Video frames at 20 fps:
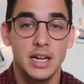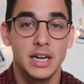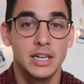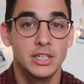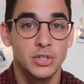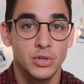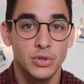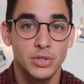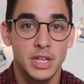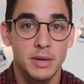And I
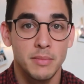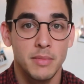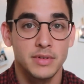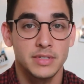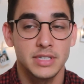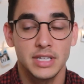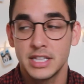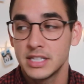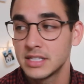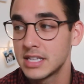told them, I was
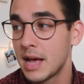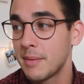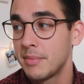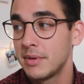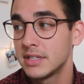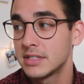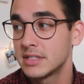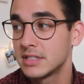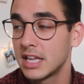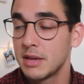like, this is
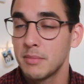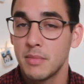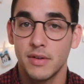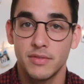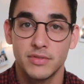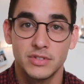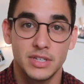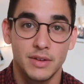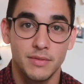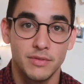happening since I came back
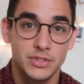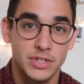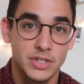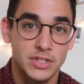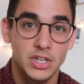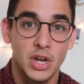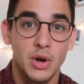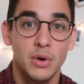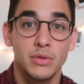from San Francisco.